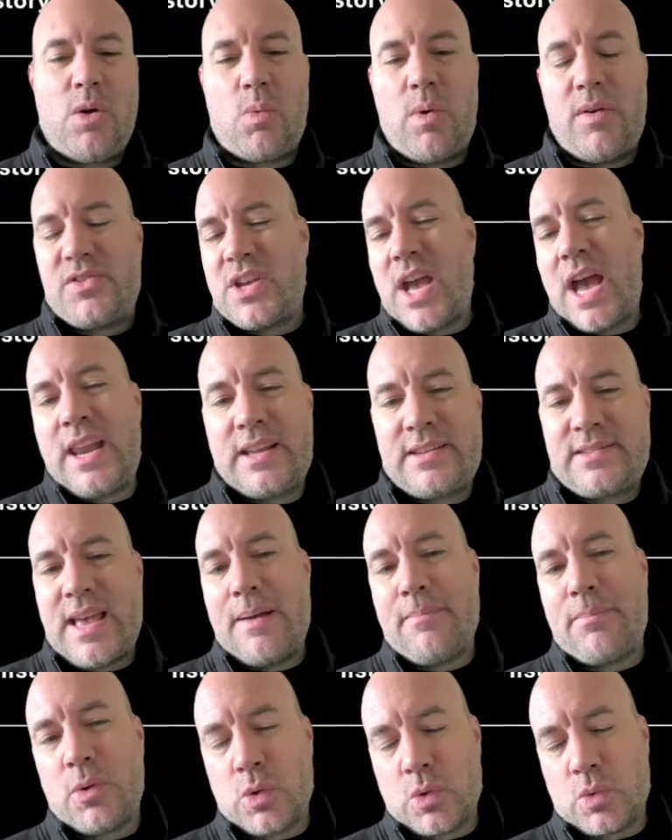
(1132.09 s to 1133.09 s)
we've shared
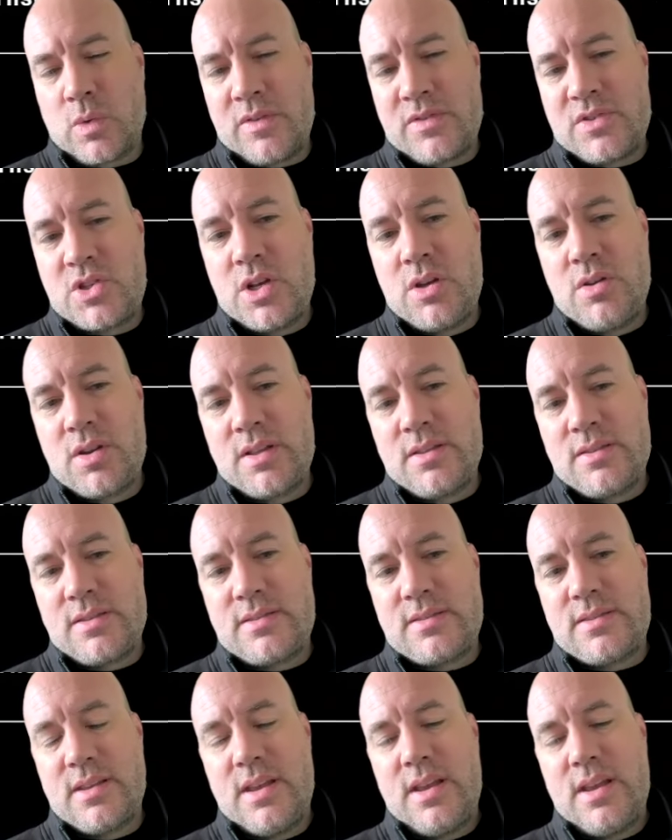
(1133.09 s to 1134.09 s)
examples with
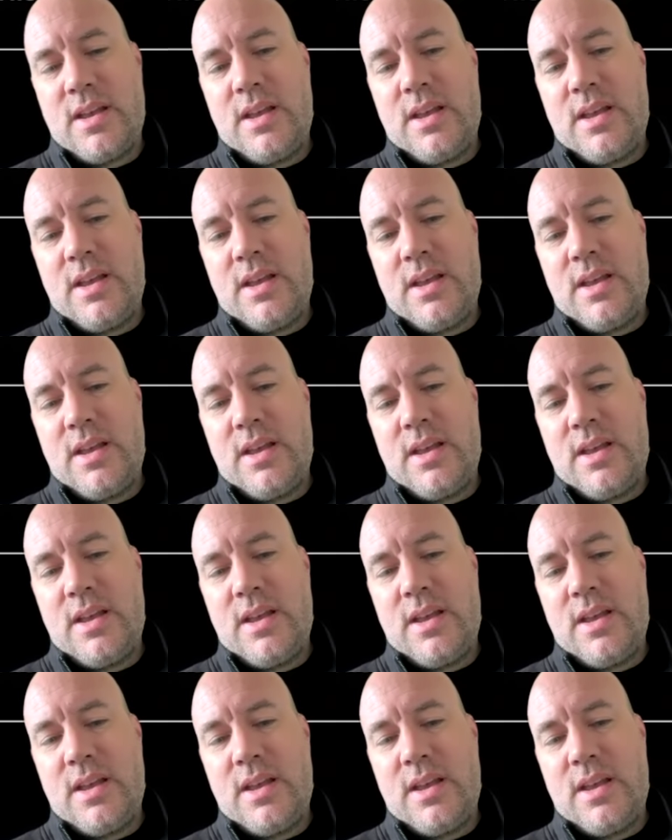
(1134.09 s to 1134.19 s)
students.